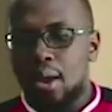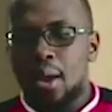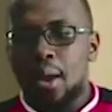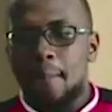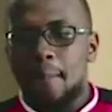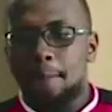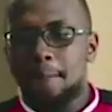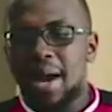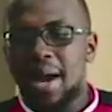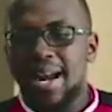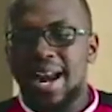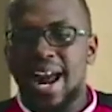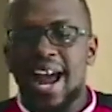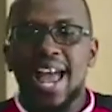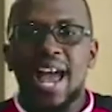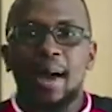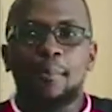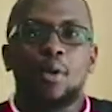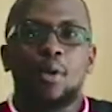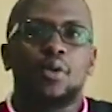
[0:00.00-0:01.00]
but I
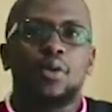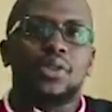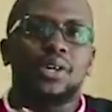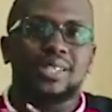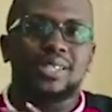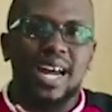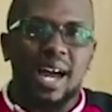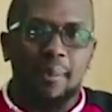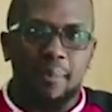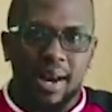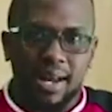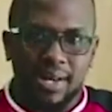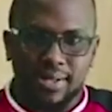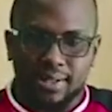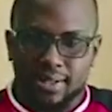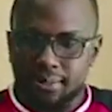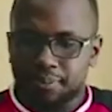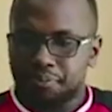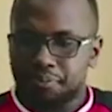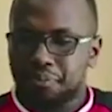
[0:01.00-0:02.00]
am on the tablet,
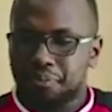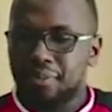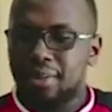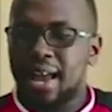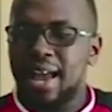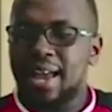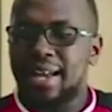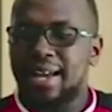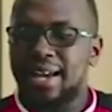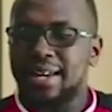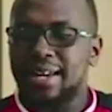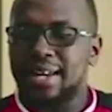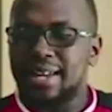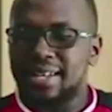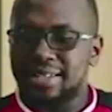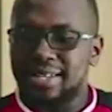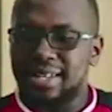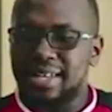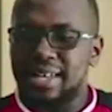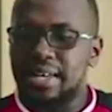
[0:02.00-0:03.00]
I can
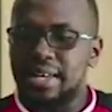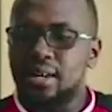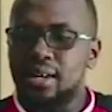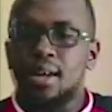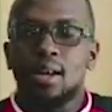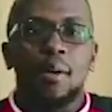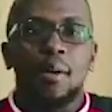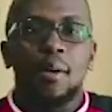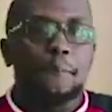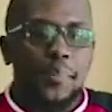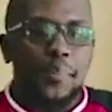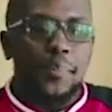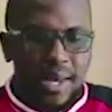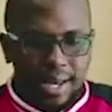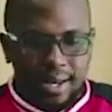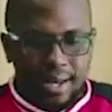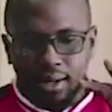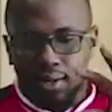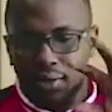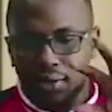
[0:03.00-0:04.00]
easily pick
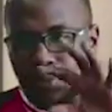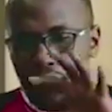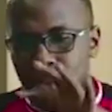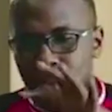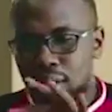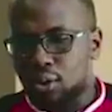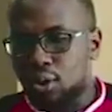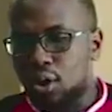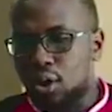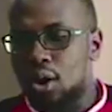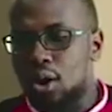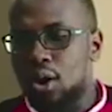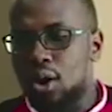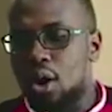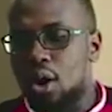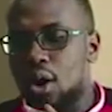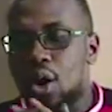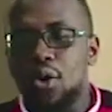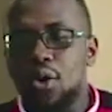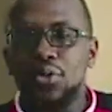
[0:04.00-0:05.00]
the call
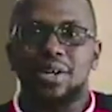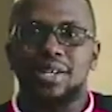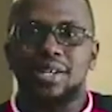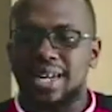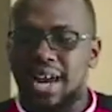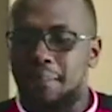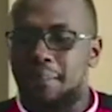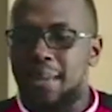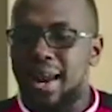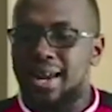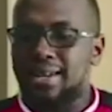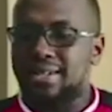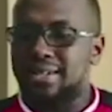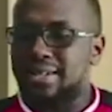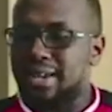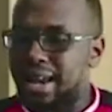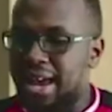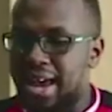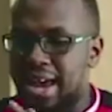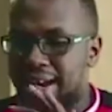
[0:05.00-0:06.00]
on the tablet
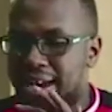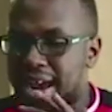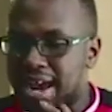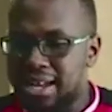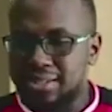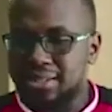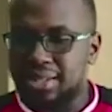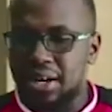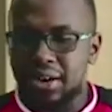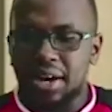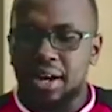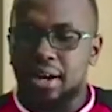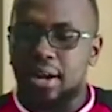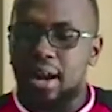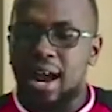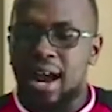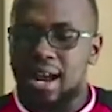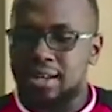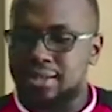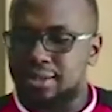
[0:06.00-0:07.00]
and answer it
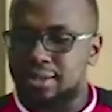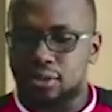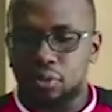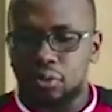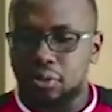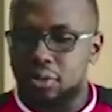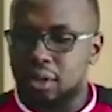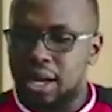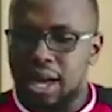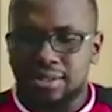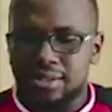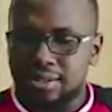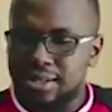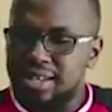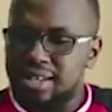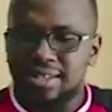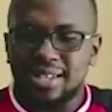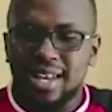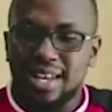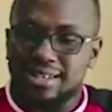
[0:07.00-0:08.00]
as, as
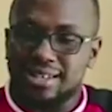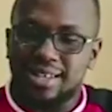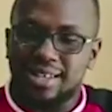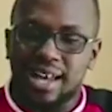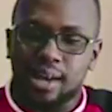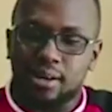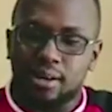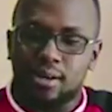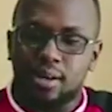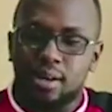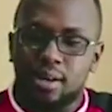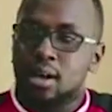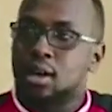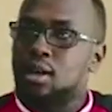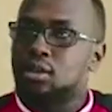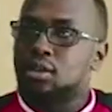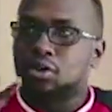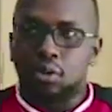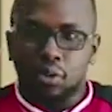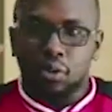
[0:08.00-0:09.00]
easy as that.
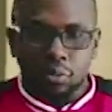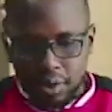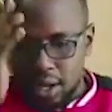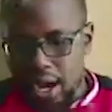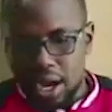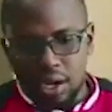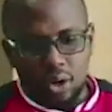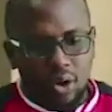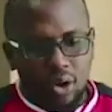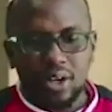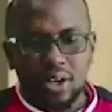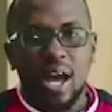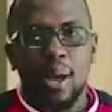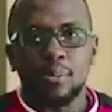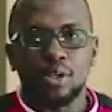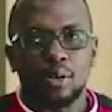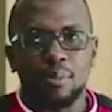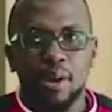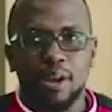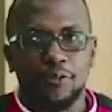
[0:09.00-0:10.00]
So a call comes on
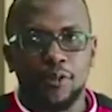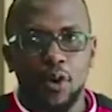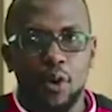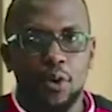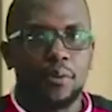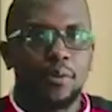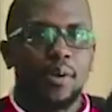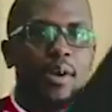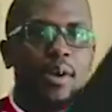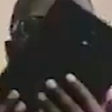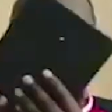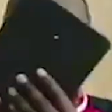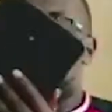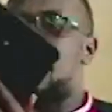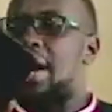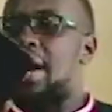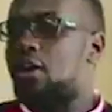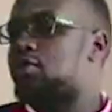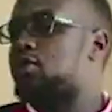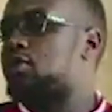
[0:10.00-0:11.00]
my phone, but I was
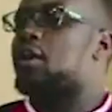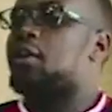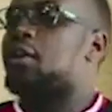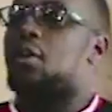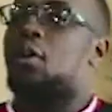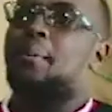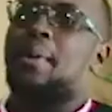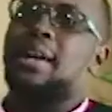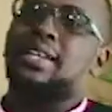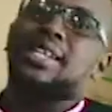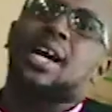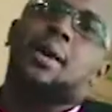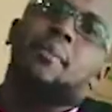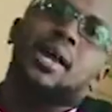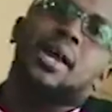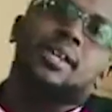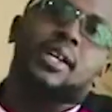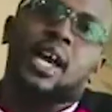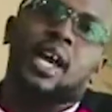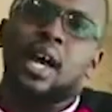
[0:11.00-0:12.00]
on, a, on my tablet
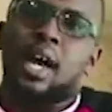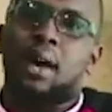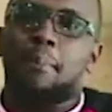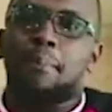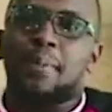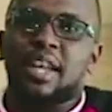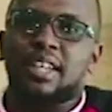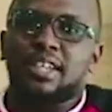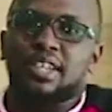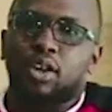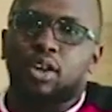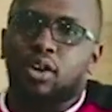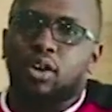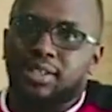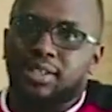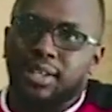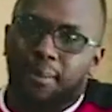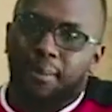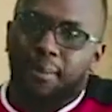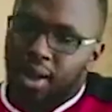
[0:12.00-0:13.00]
uh, binging on
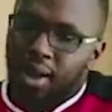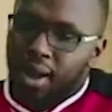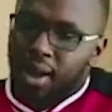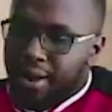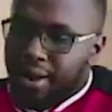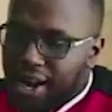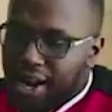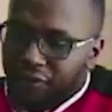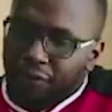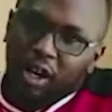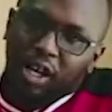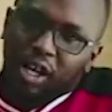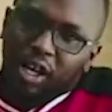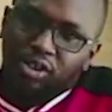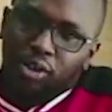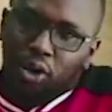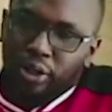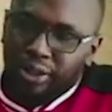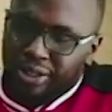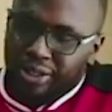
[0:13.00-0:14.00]
some Netflix
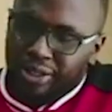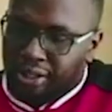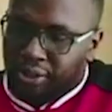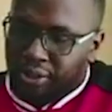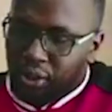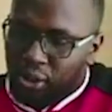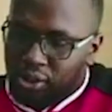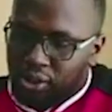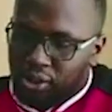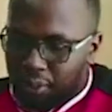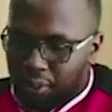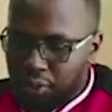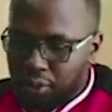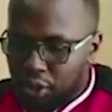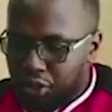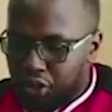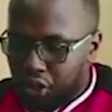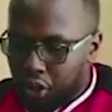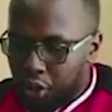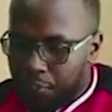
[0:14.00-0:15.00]
content or some
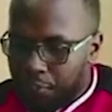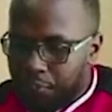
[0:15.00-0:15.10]
YouTube.